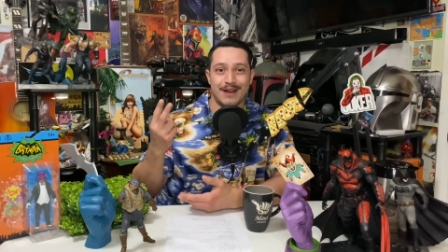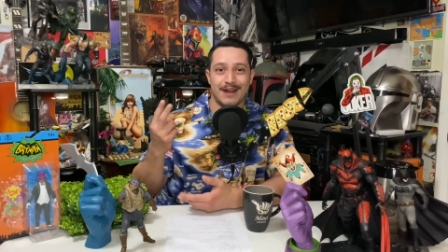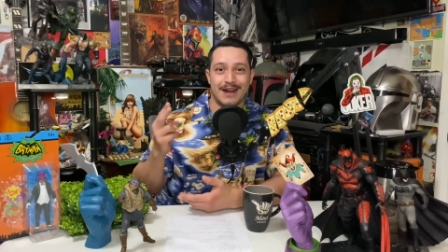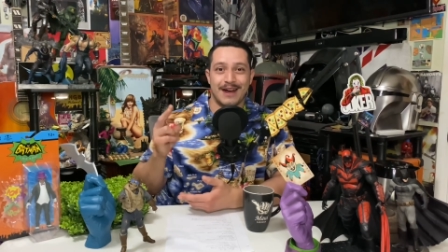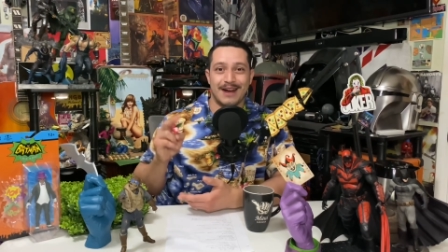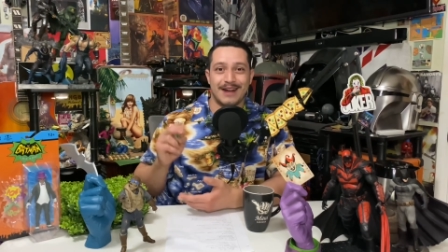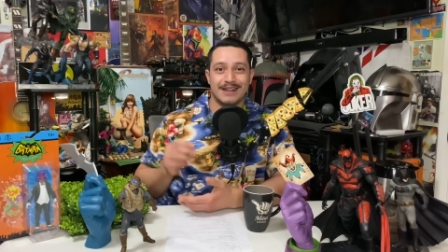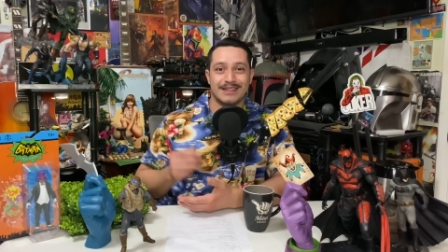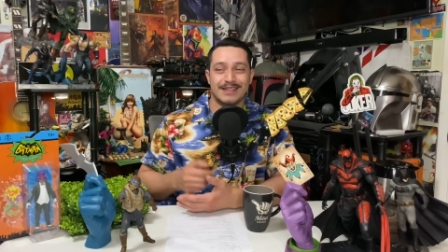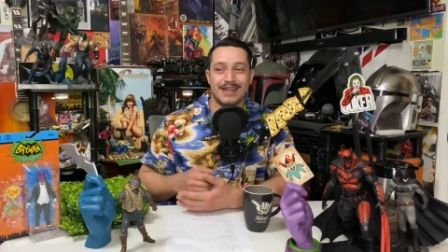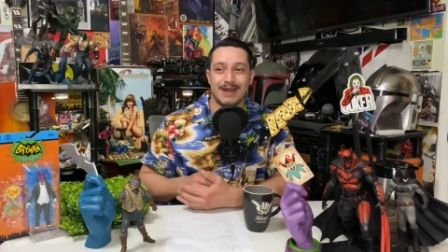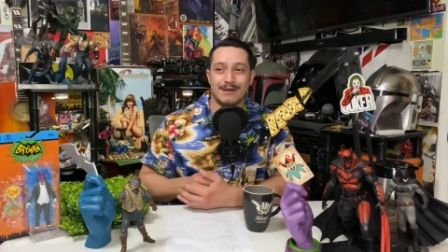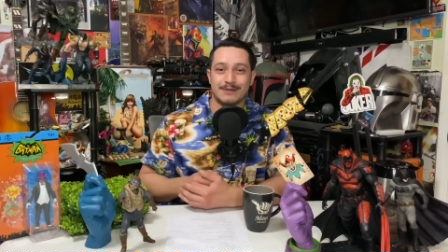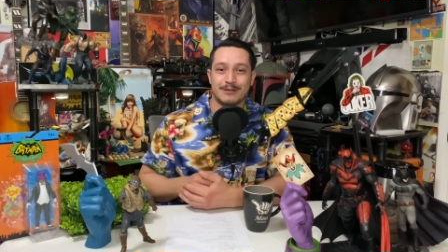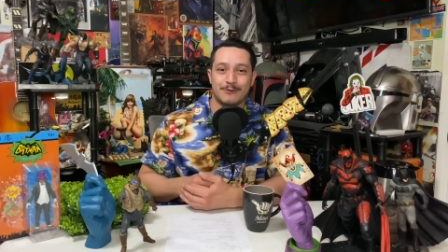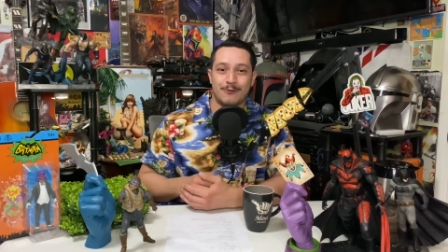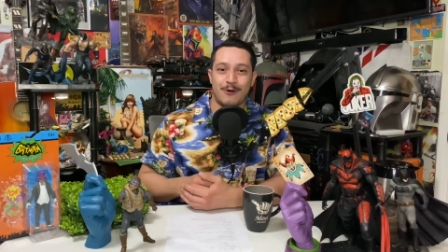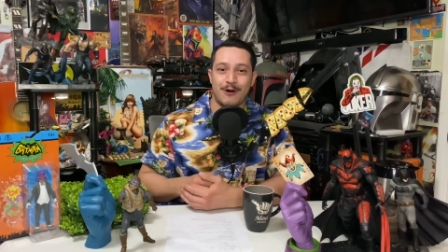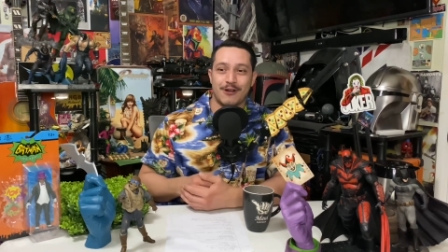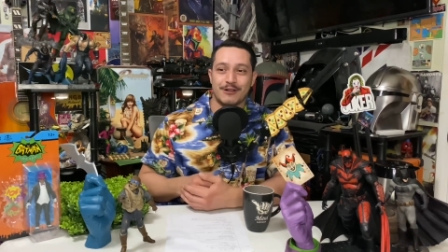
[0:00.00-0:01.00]
uh, times
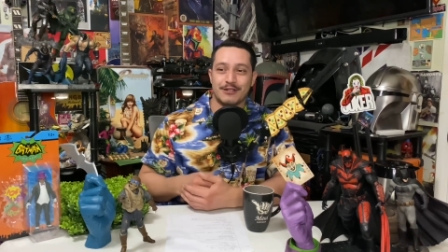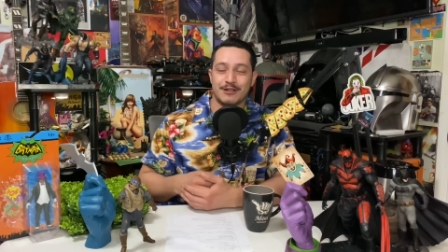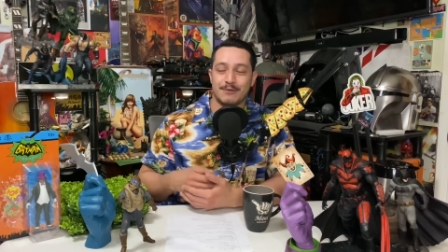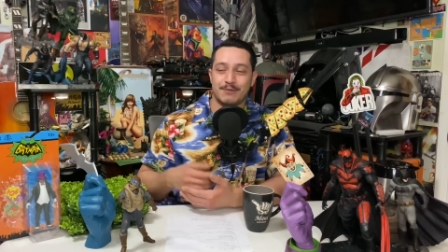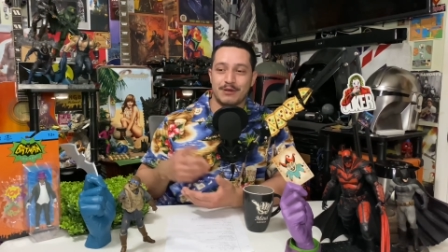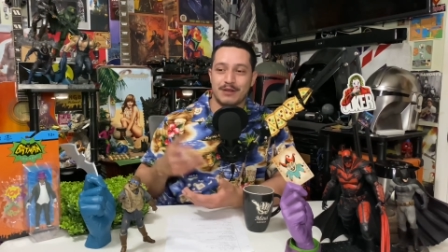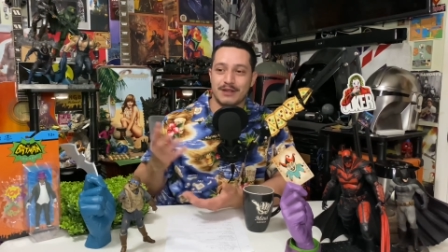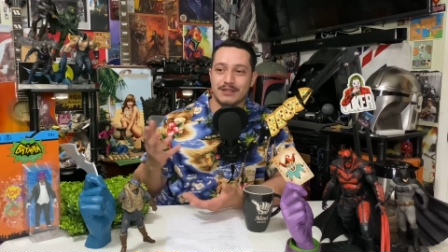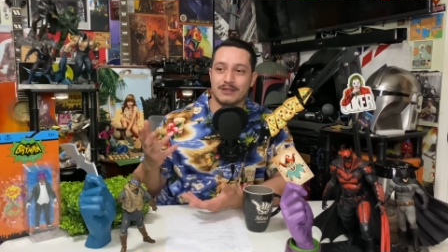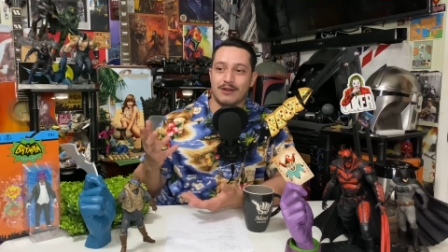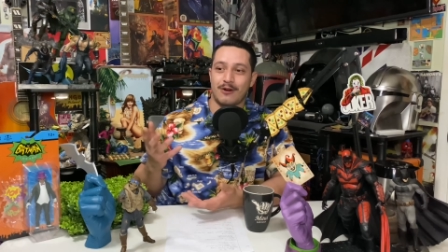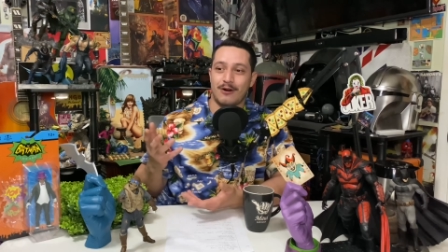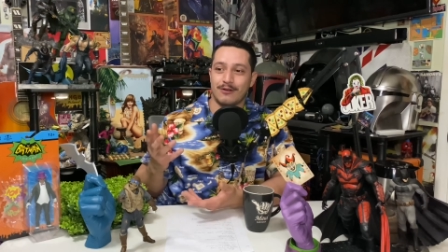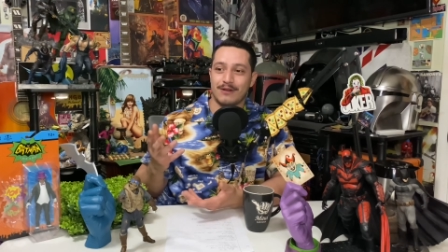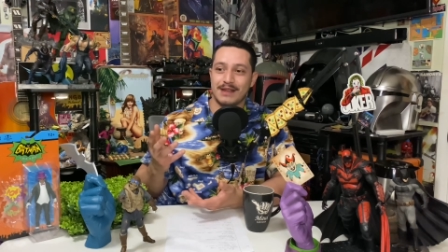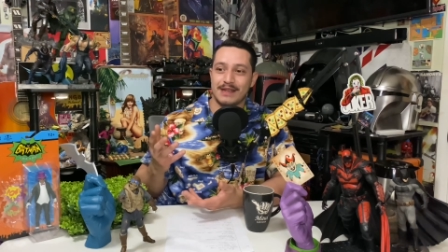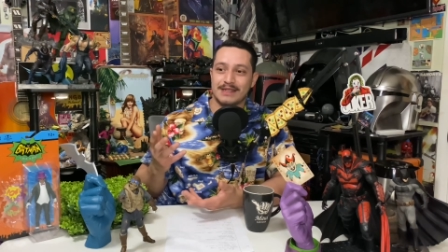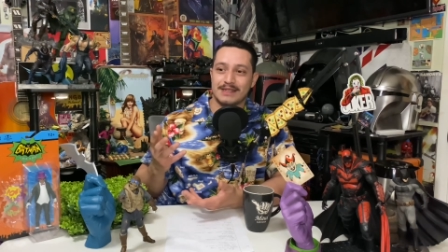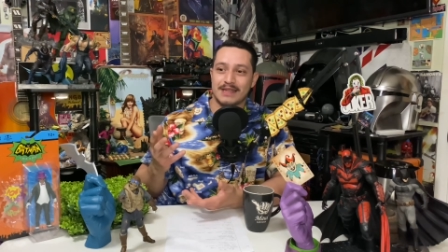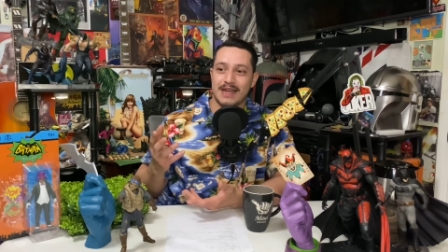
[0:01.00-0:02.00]
to watch it, plus all
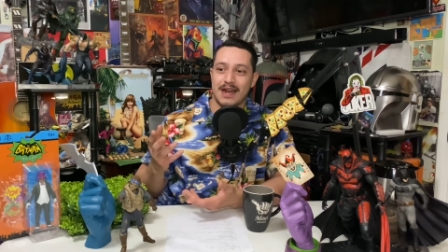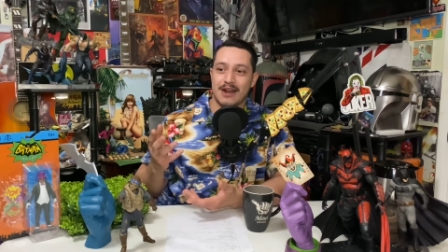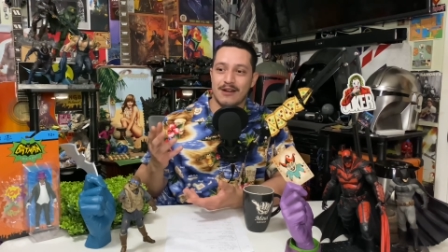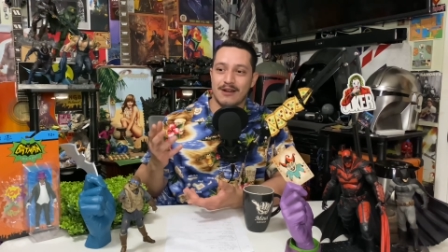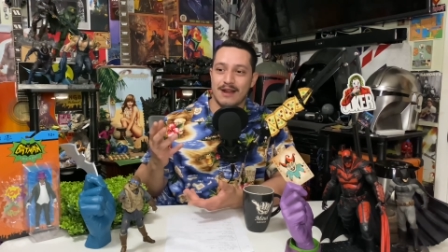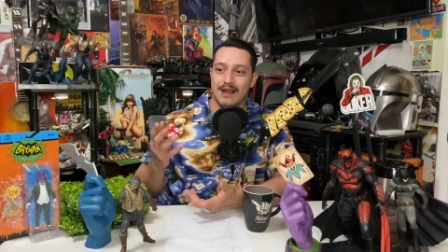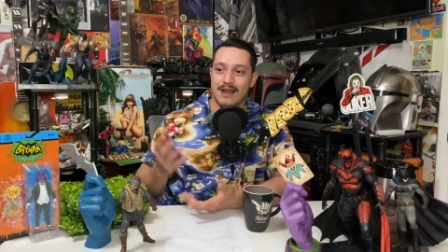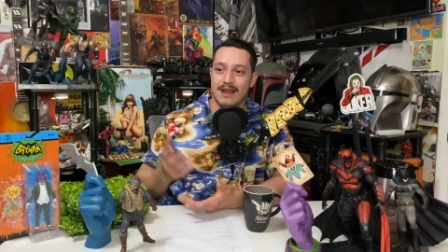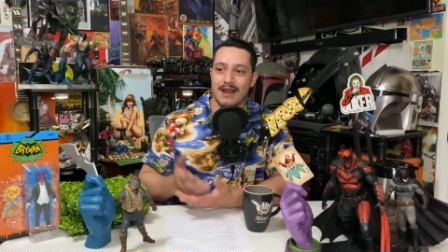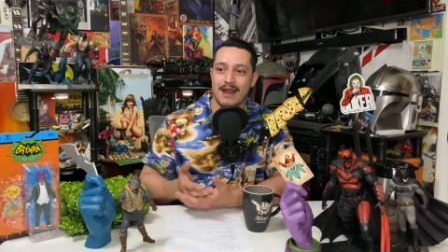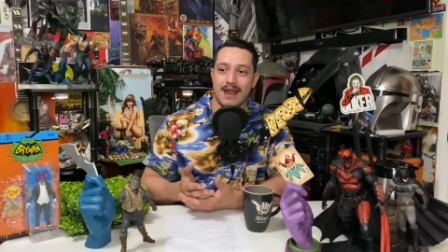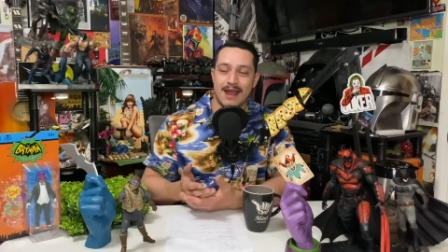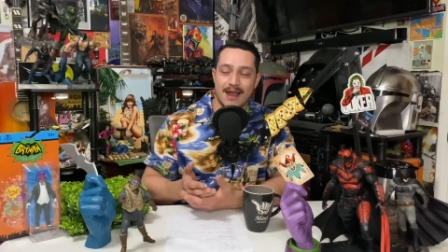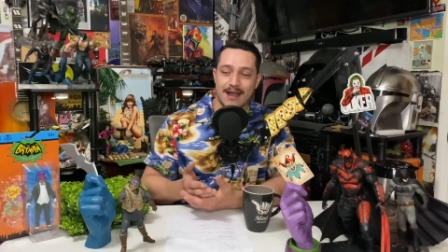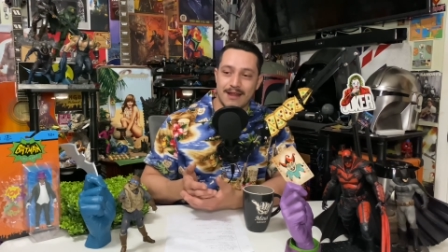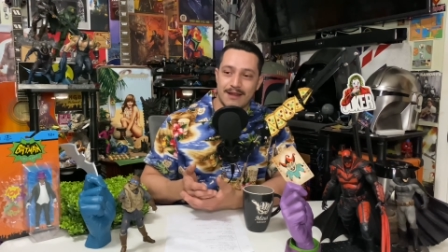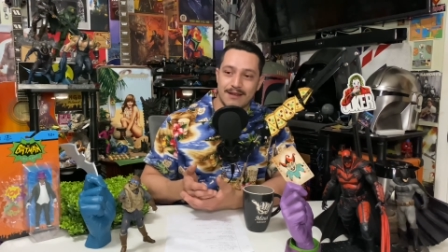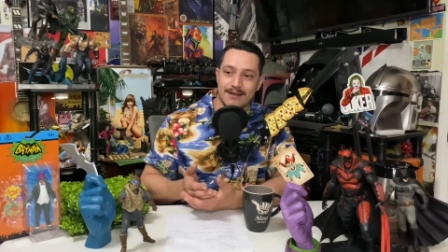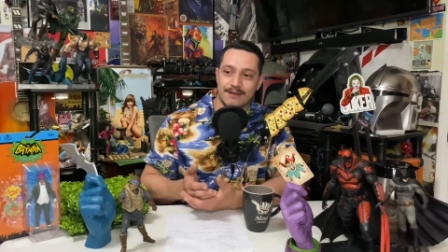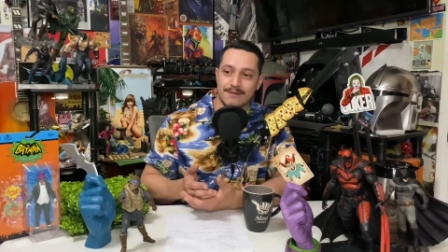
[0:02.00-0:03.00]
day Saturday
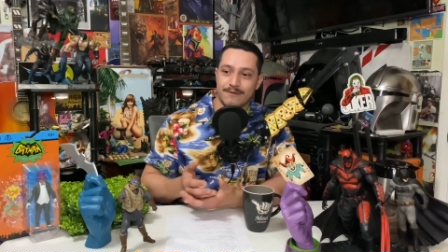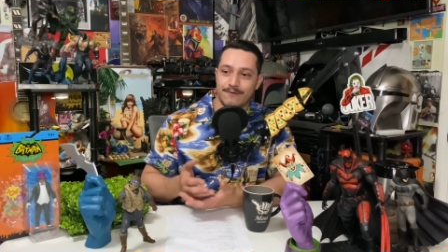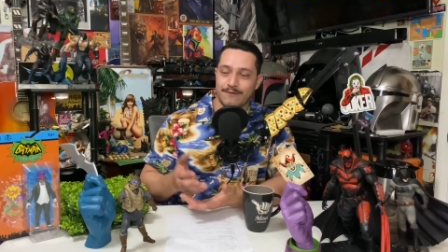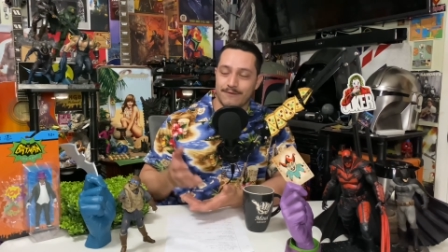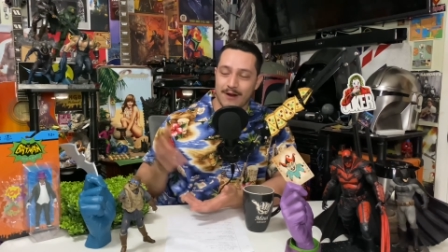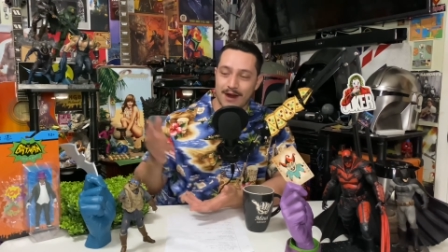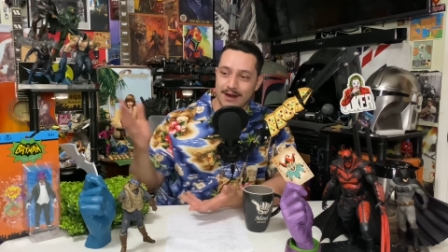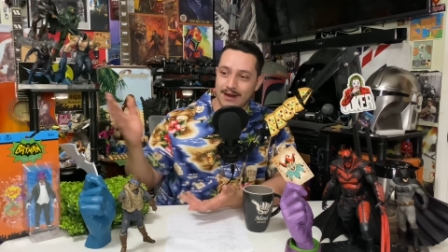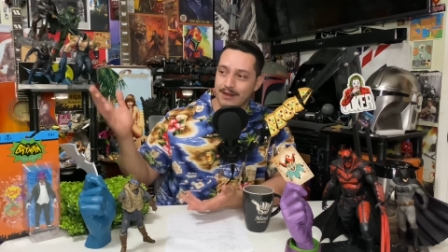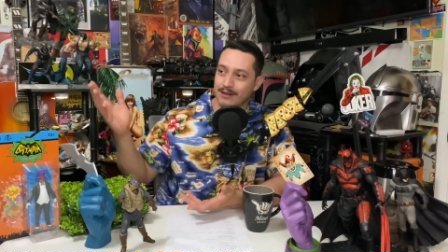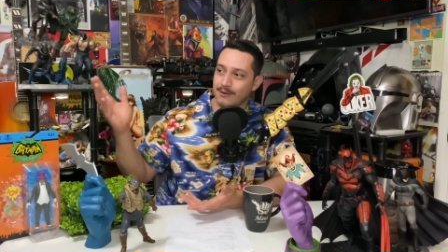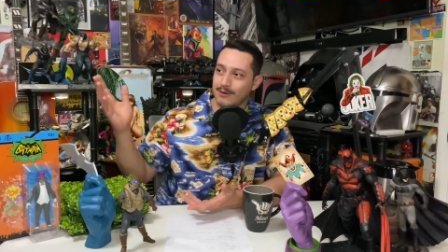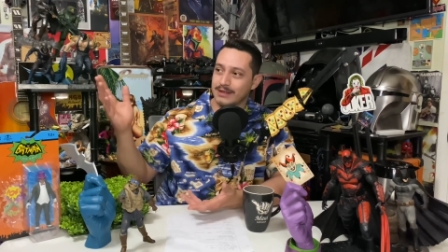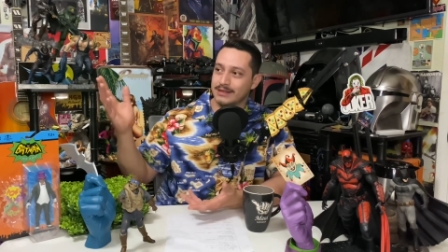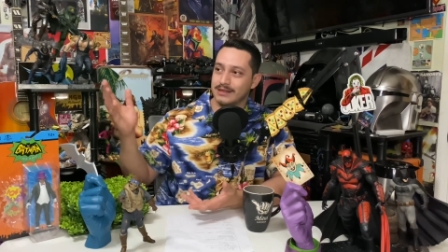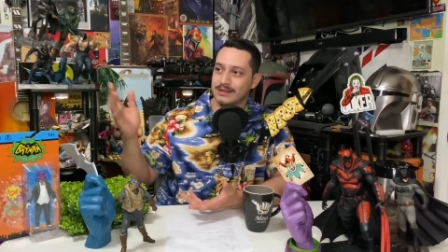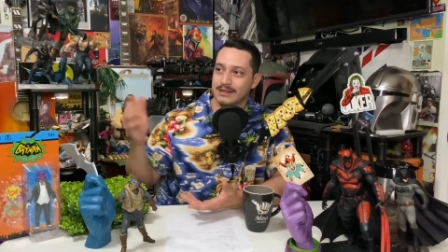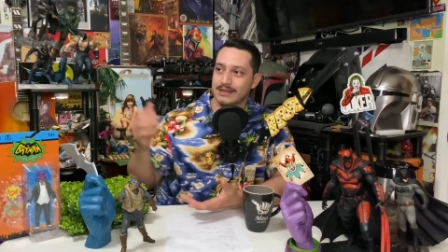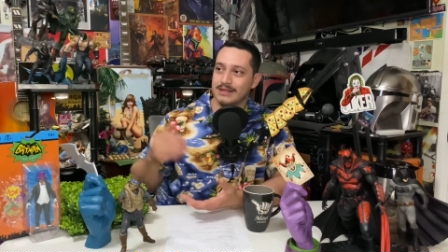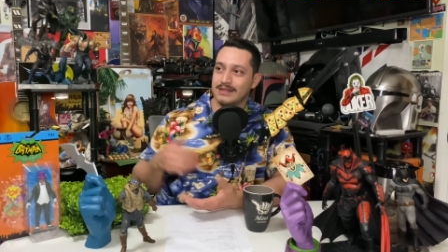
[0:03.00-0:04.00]
and Friday the rest
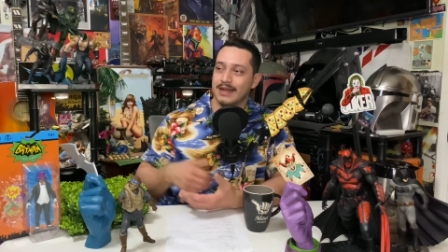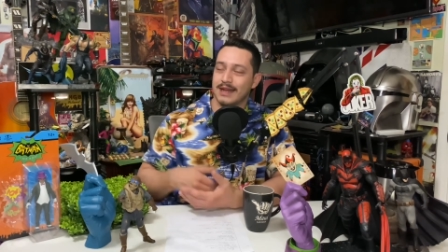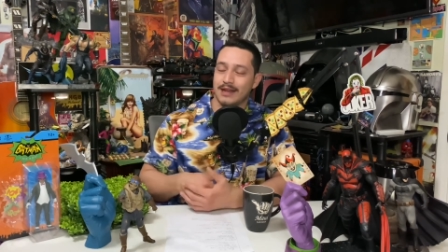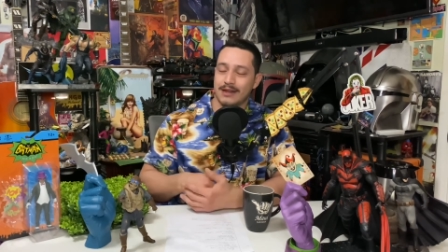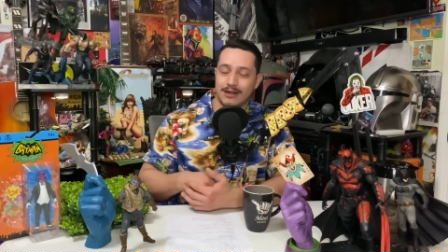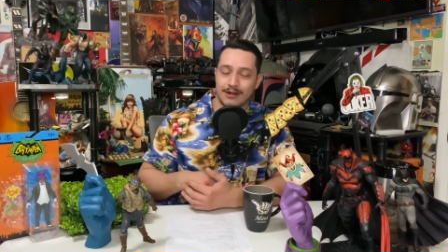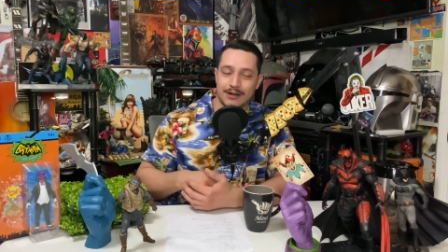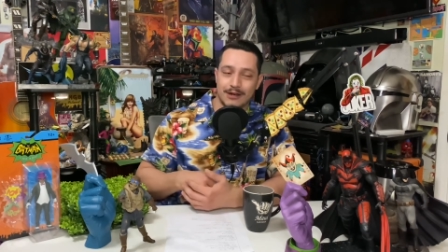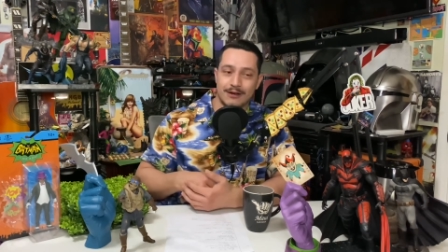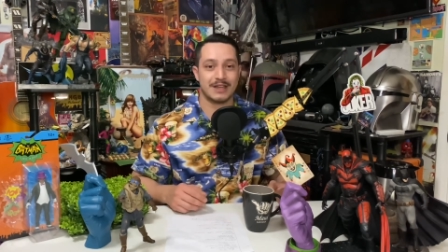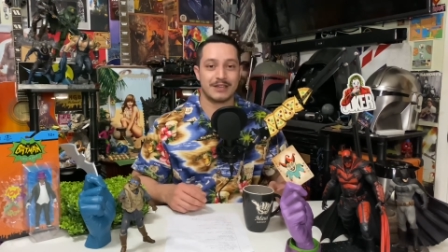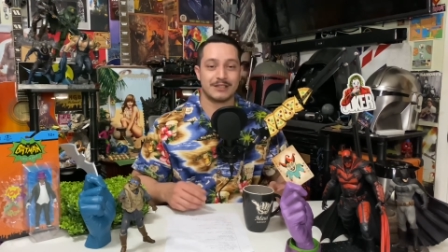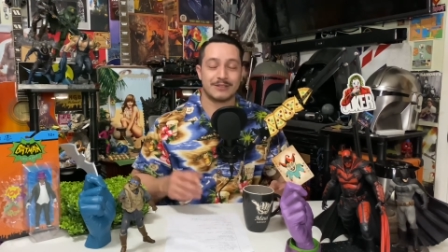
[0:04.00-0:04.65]
of this day, you know?